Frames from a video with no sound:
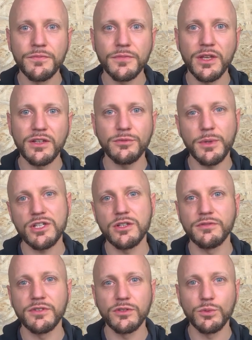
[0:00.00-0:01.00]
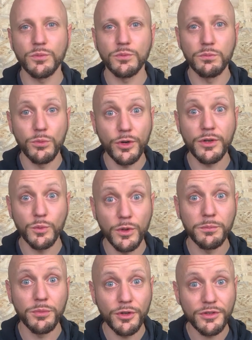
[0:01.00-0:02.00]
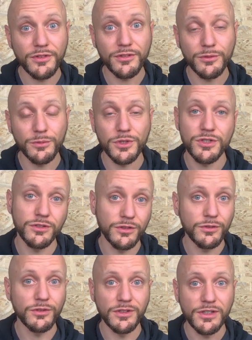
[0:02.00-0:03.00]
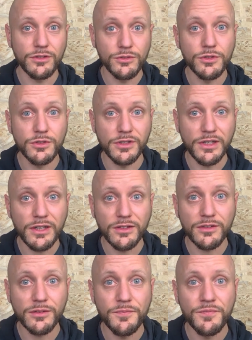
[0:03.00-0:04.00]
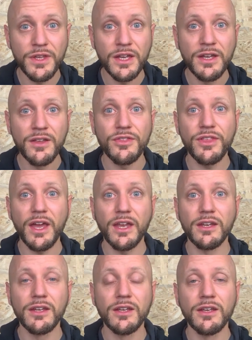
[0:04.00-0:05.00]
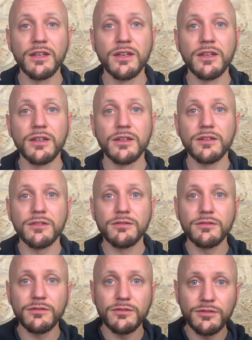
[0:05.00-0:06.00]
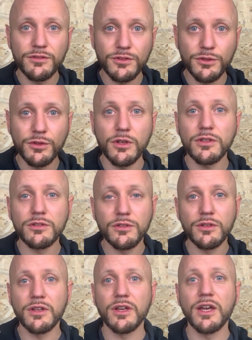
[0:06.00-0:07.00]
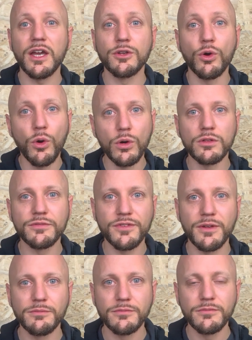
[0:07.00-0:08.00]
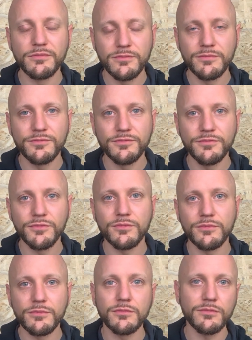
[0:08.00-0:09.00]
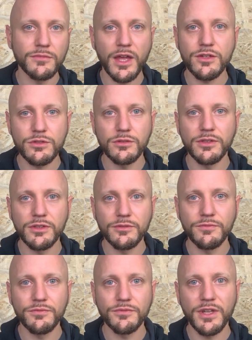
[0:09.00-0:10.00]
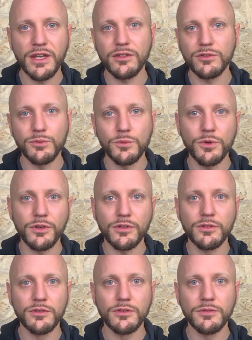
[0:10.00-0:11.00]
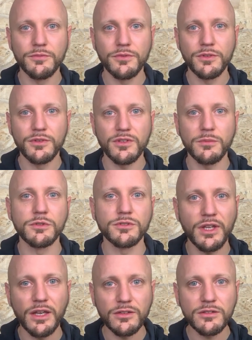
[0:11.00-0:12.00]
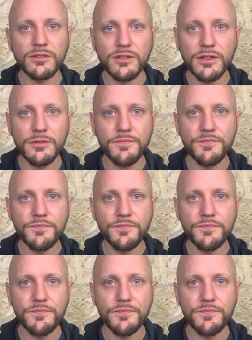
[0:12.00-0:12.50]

and especially if it's more than one person, which it usually is, then you gotta look at all of them. Naturally, that doesn't work simultaneously,